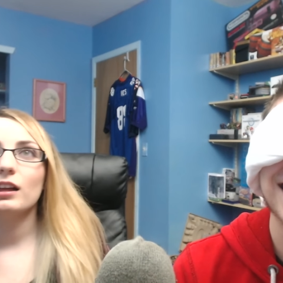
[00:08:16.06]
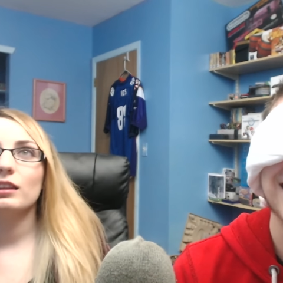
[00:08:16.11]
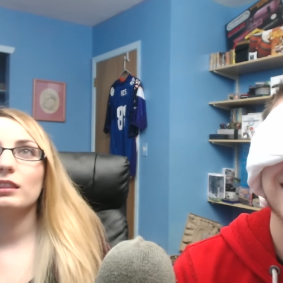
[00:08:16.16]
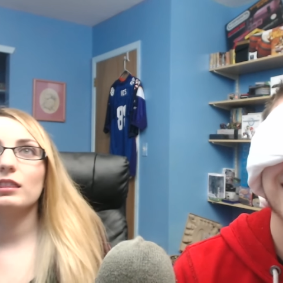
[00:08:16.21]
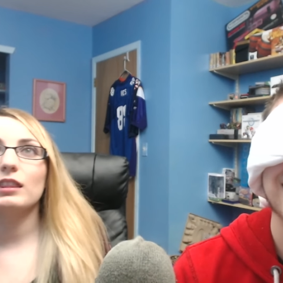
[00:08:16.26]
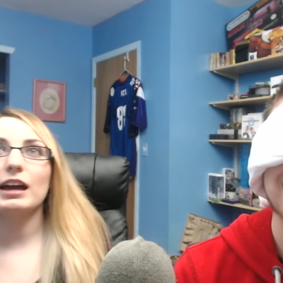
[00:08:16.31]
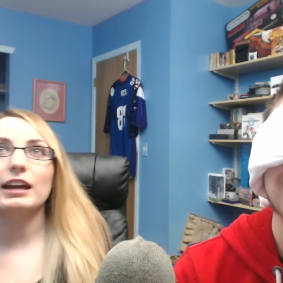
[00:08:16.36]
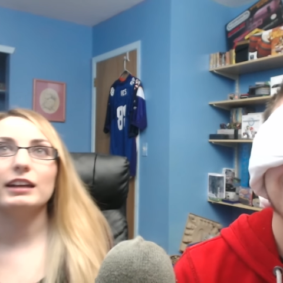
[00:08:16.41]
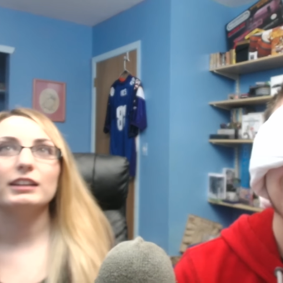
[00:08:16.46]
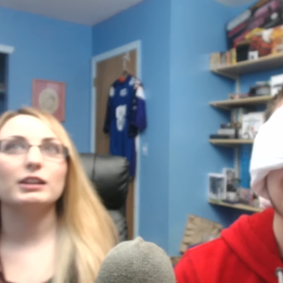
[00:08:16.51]

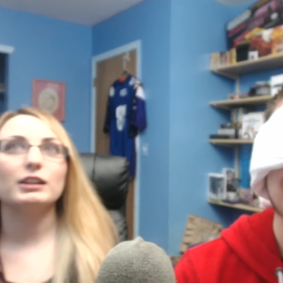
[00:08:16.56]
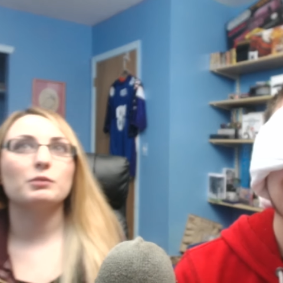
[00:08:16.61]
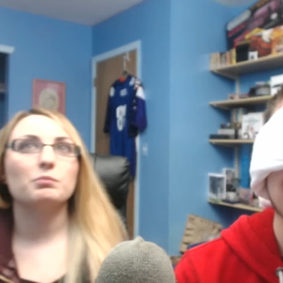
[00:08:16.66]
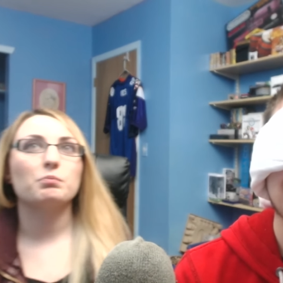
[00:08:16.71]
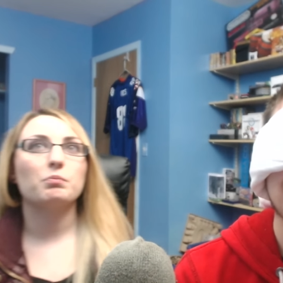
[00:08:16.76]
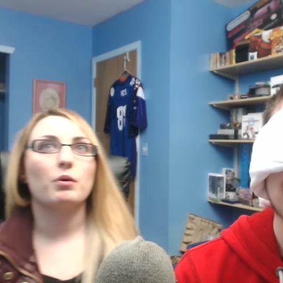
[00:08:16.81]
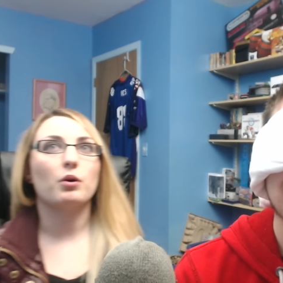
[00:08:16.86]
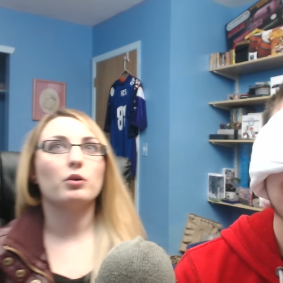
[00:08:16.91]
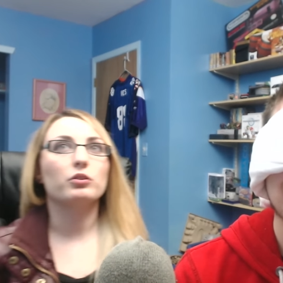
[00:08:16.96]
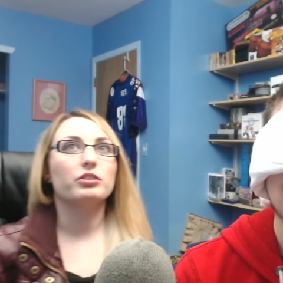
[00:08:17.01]

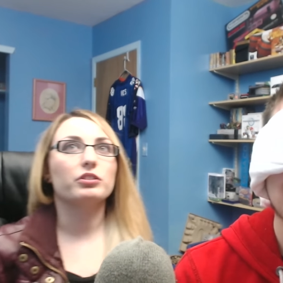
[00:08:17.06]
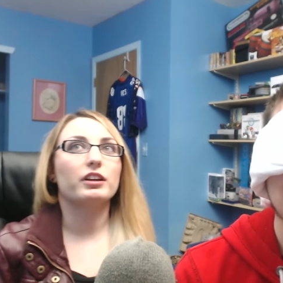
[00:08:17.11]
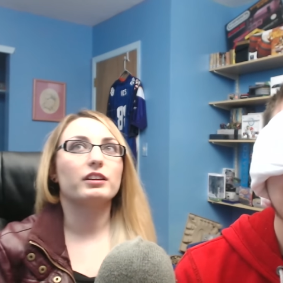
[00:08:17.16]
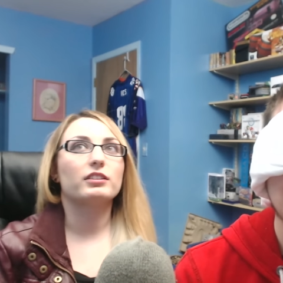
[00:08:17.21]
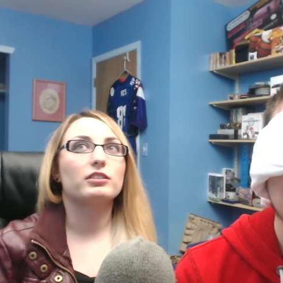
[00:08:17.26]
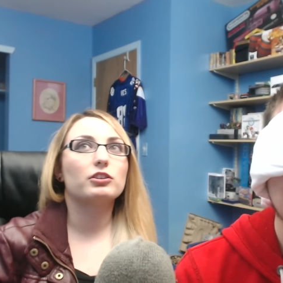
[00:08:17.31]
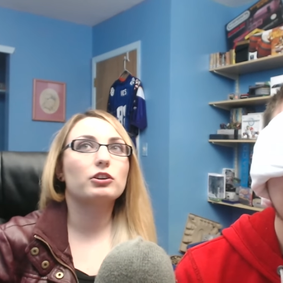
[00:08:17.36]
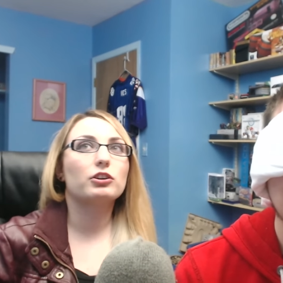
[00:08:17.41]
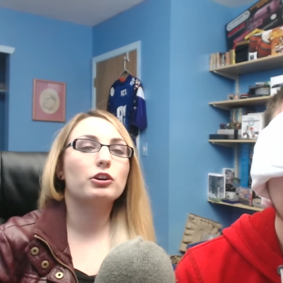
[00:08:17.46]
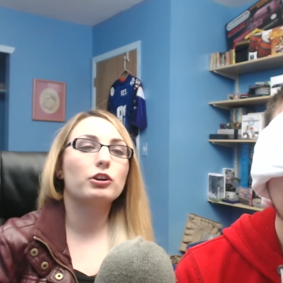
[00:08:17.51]
lightning bolt
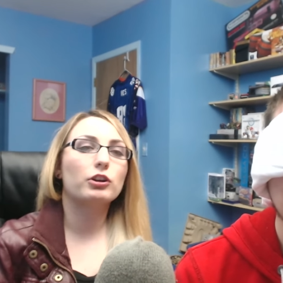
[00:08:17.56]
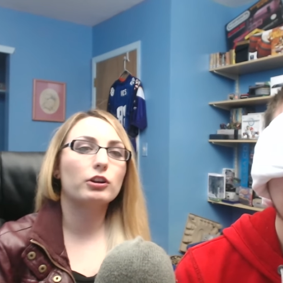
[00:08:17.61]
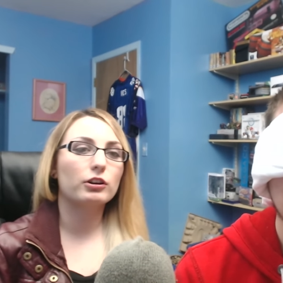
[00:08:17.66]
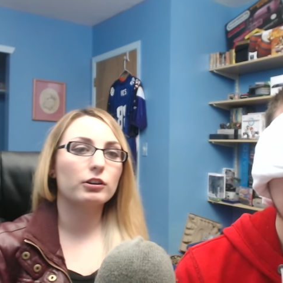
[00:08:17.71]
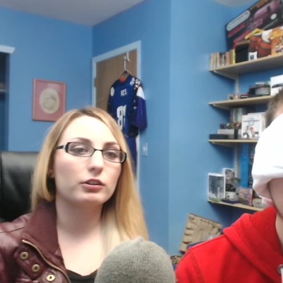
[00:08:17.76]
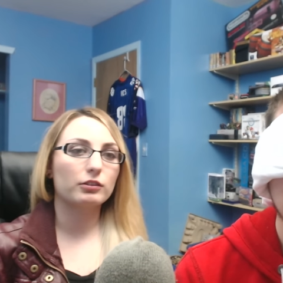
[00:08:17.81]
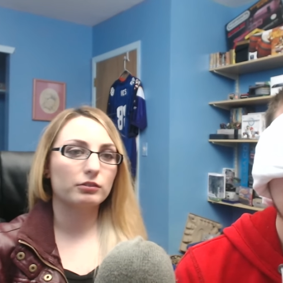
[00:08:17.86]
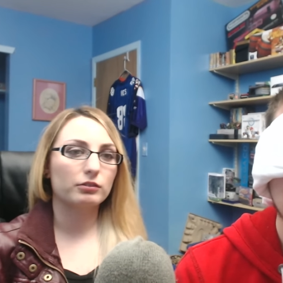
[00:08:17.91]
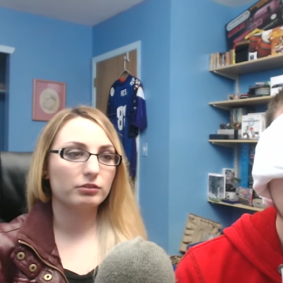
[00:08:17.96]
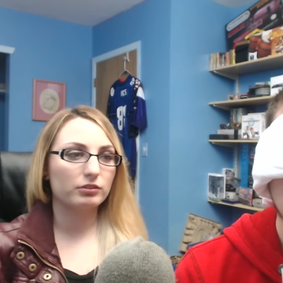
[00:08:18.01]
that's
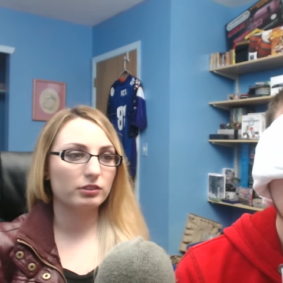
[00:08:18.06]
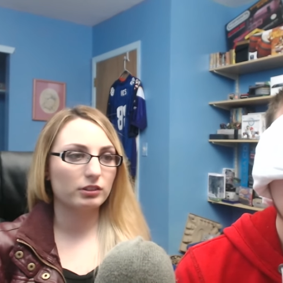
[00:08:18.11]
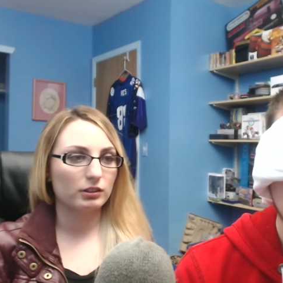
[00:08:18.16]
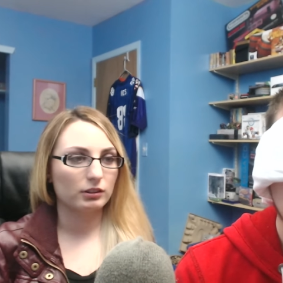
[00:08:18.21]
curved.